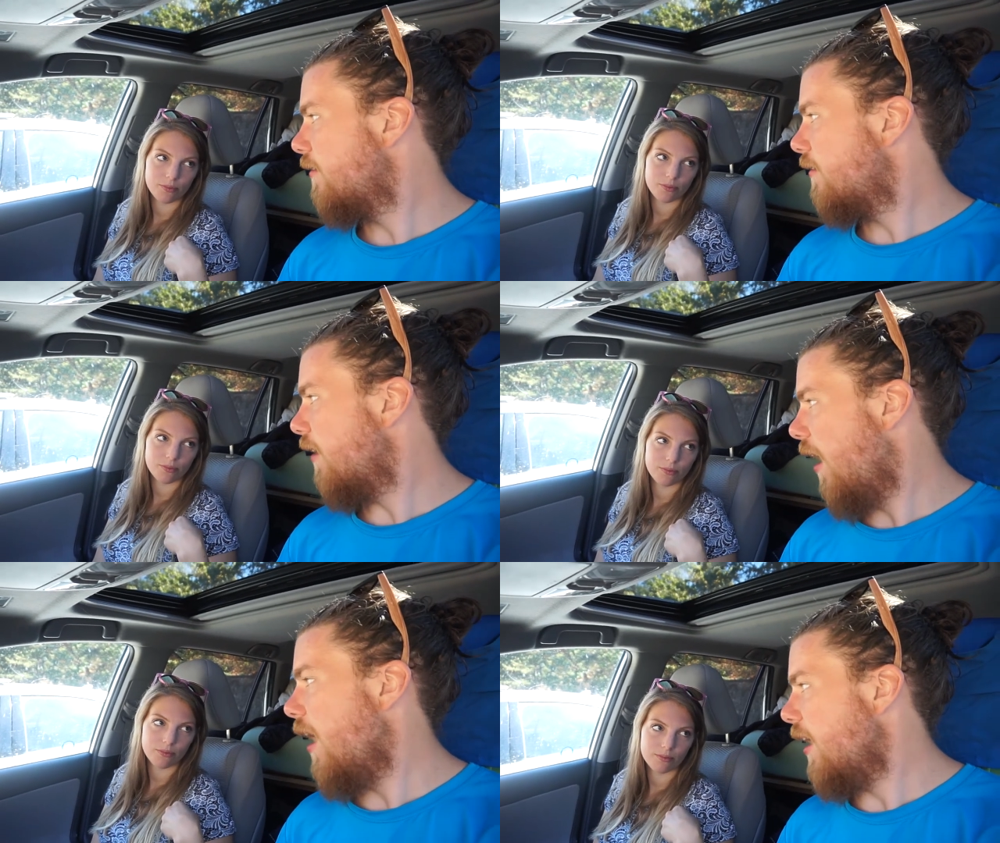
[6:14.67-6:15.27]

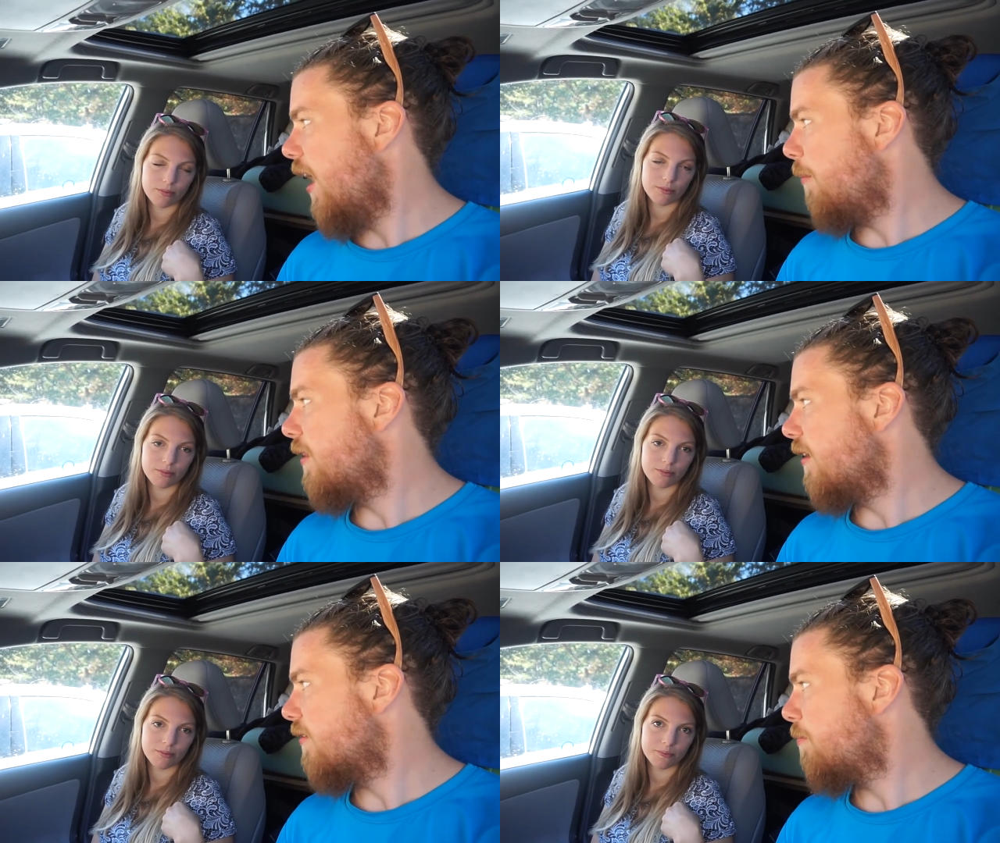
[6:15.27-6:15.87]
Speaker 1: to hike
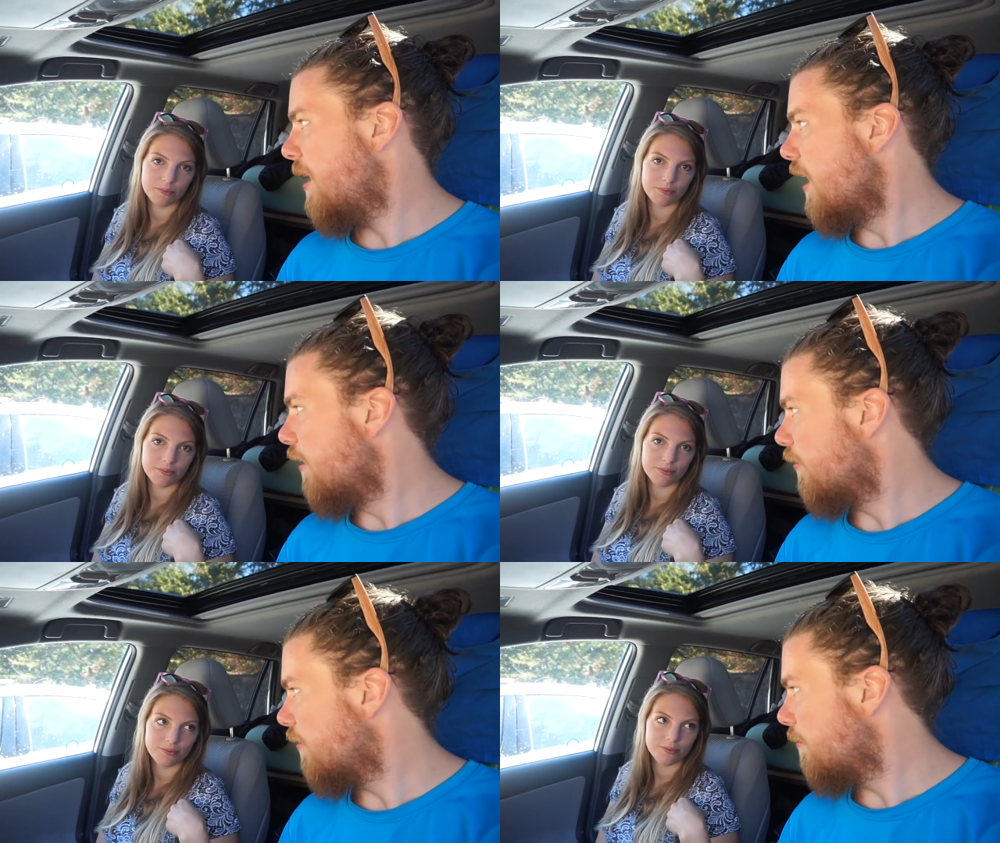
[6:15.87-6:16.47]
up this
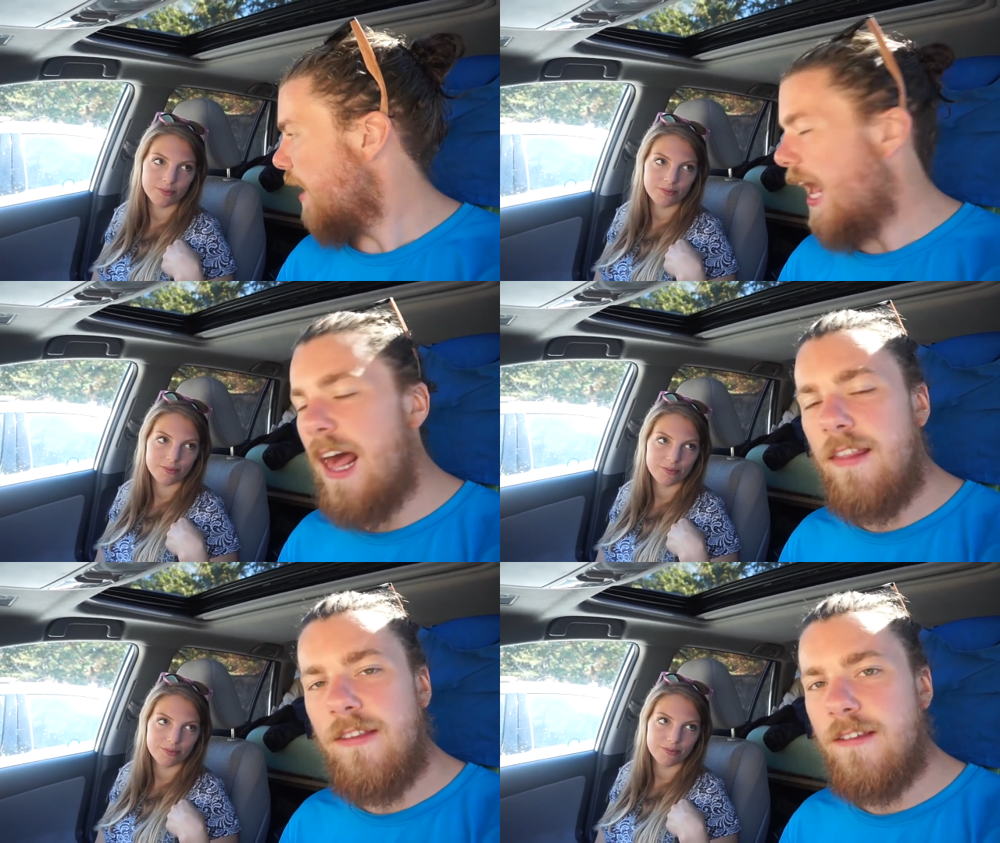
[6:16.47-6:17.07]
paved
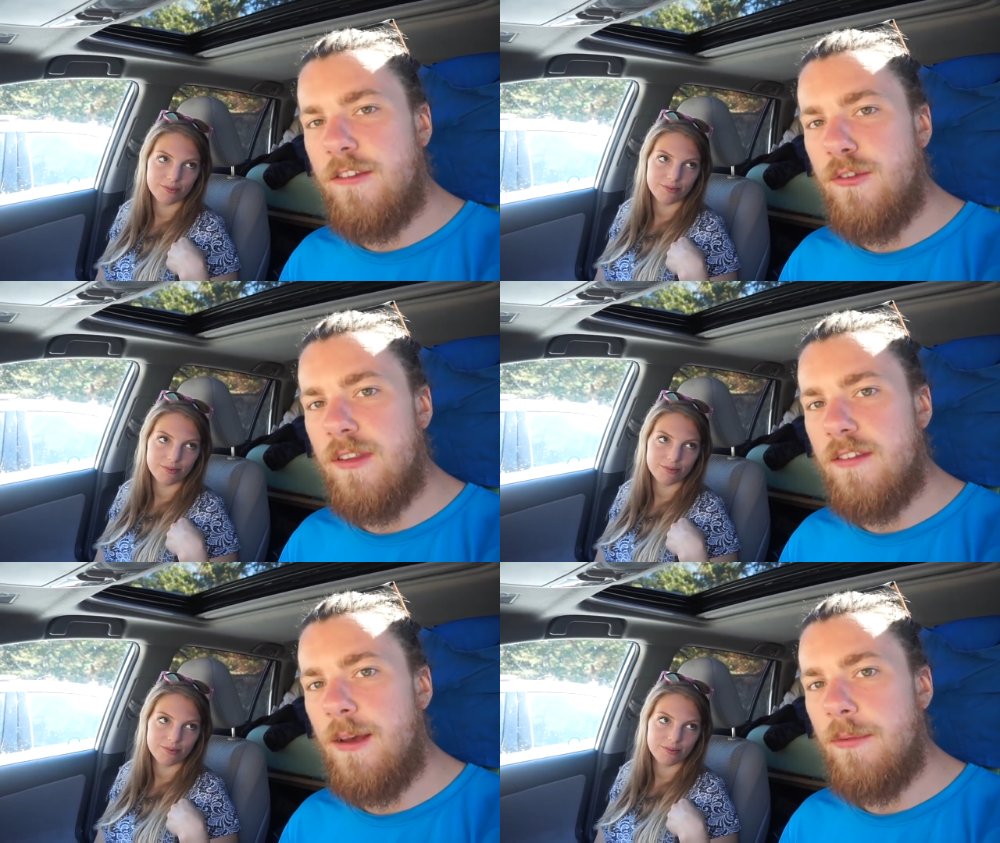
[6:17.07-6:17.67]
path
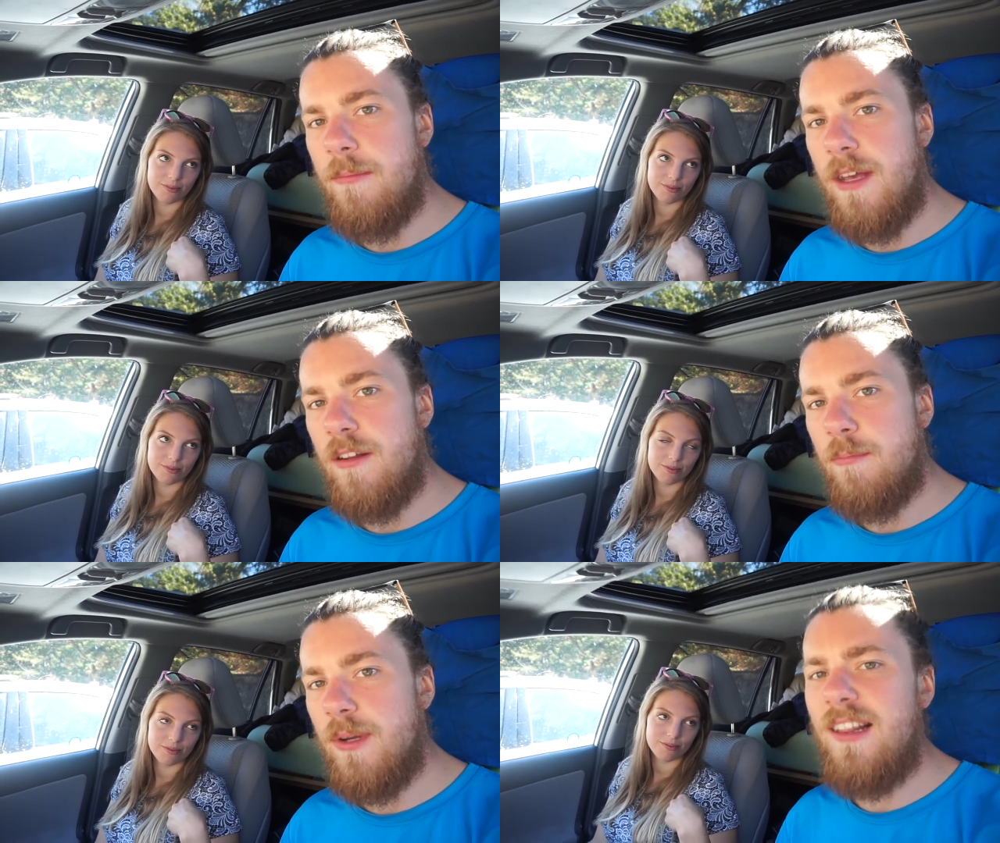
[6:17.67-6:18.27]
to the top of the
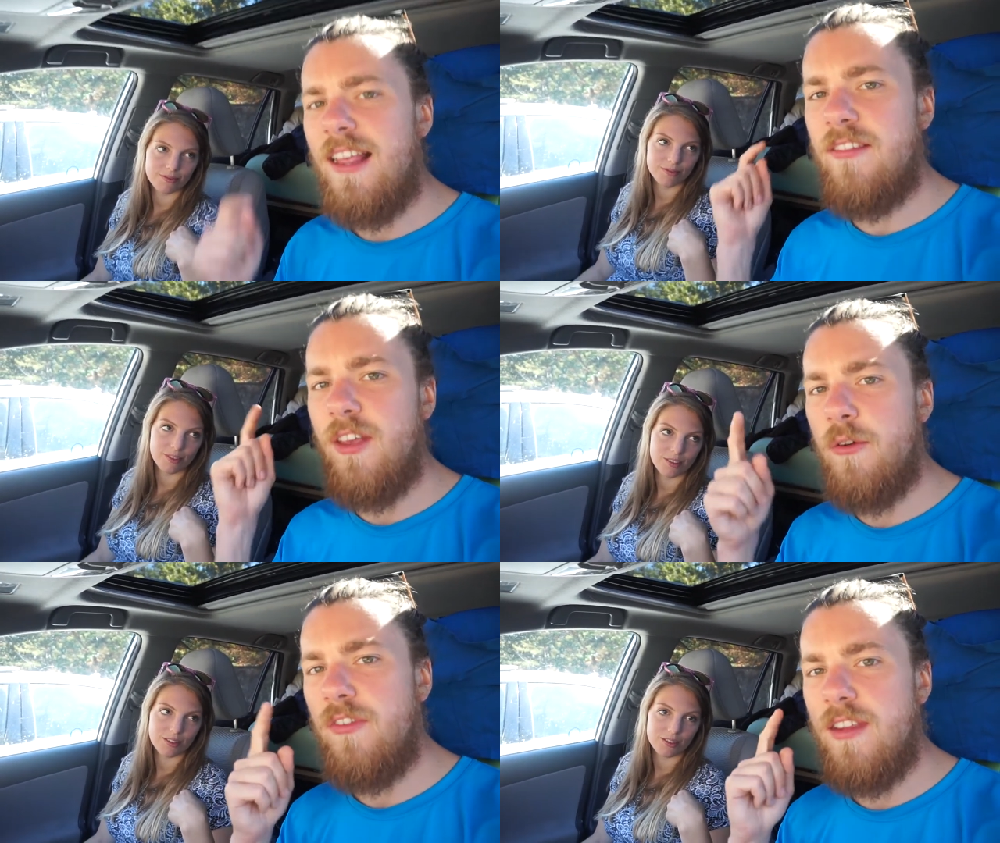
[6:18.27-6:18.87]
mountain. But
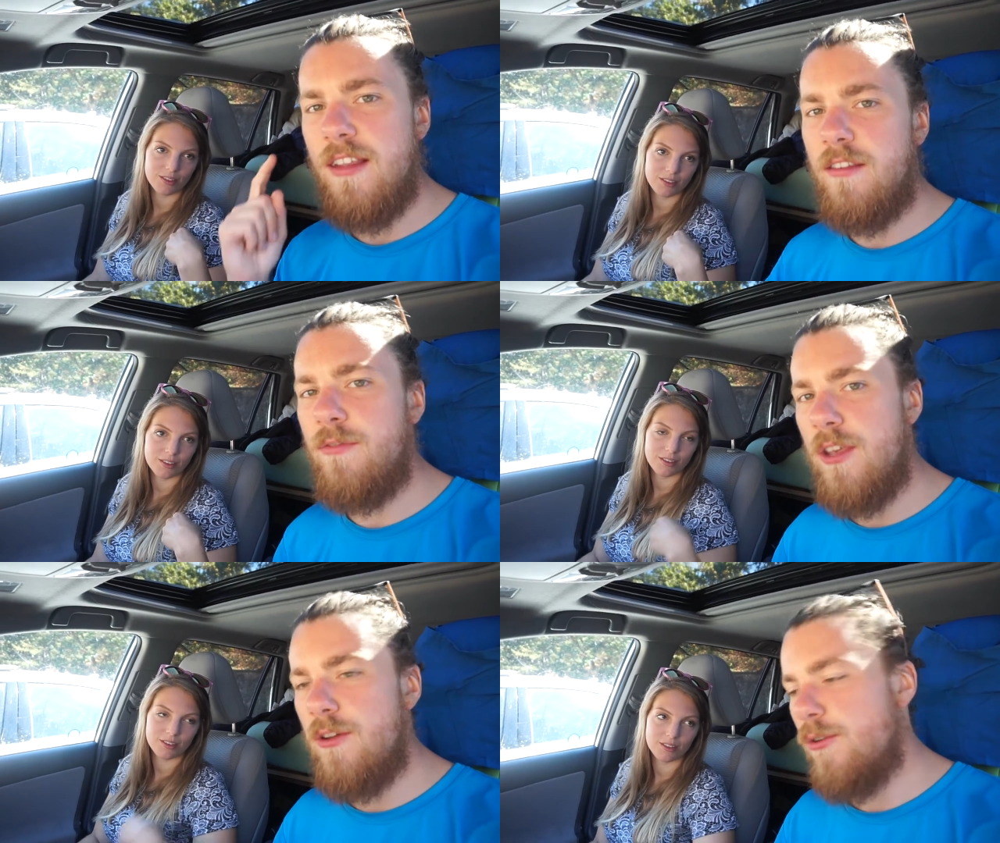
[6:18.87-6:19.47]
let's go see
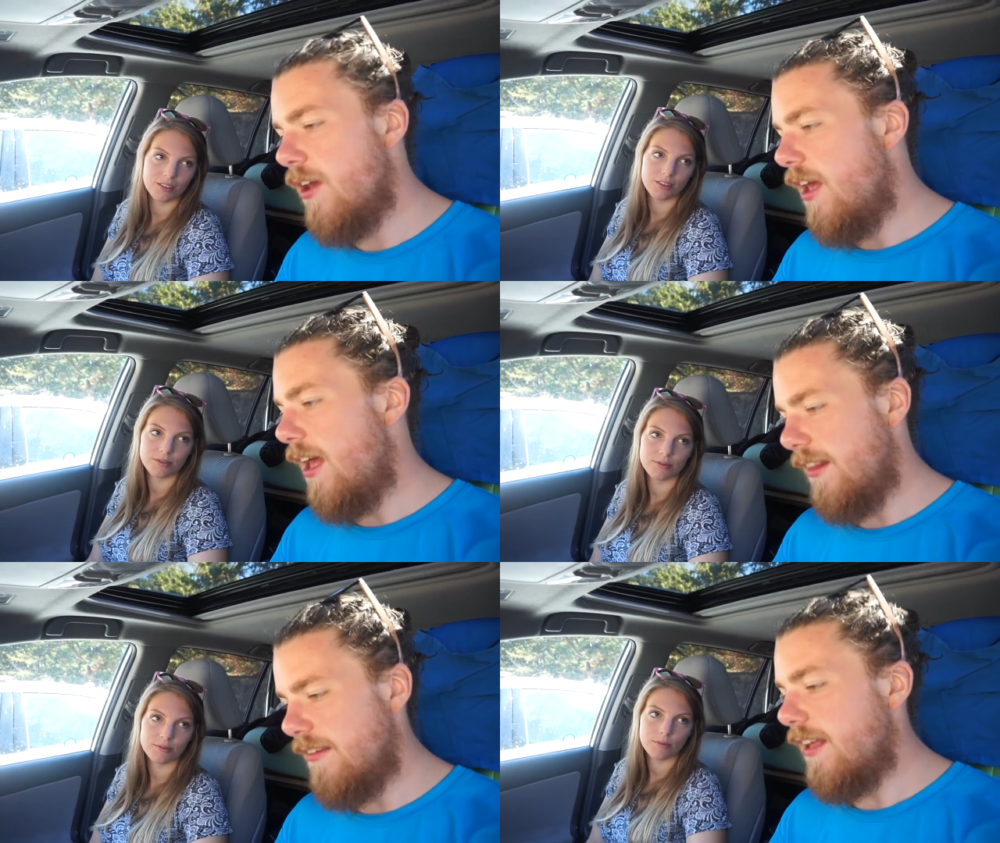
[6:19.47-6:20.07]
this view
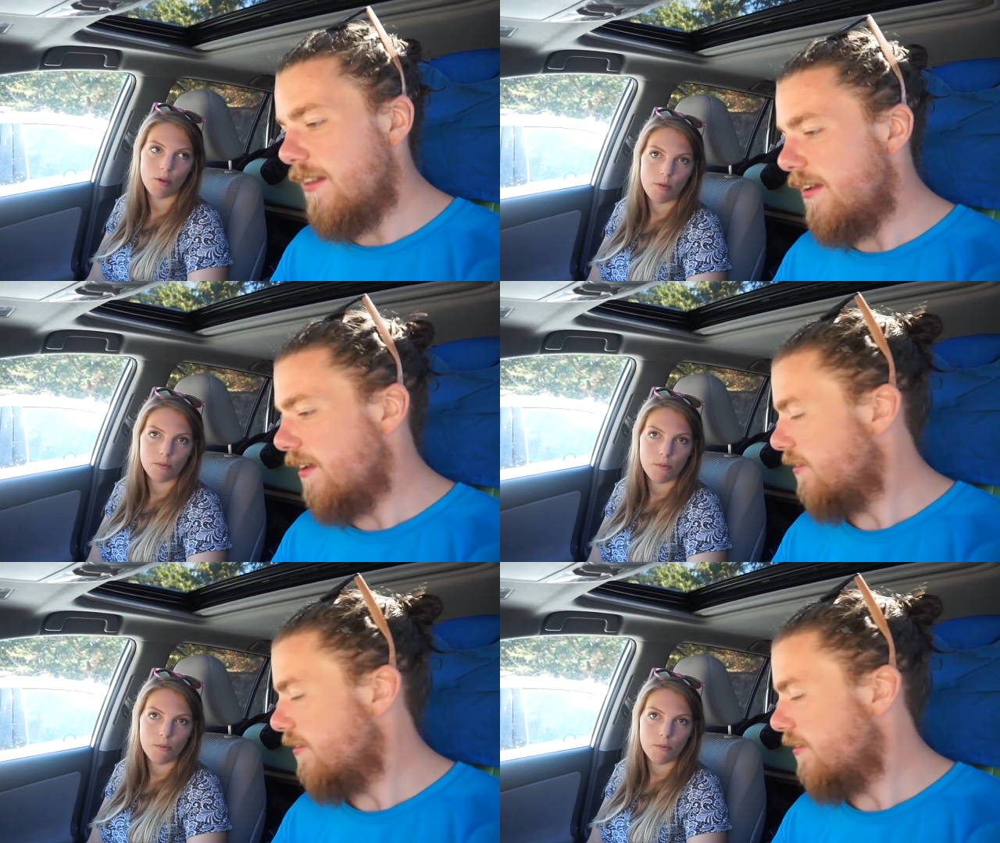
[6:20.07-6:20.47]
and let's get the day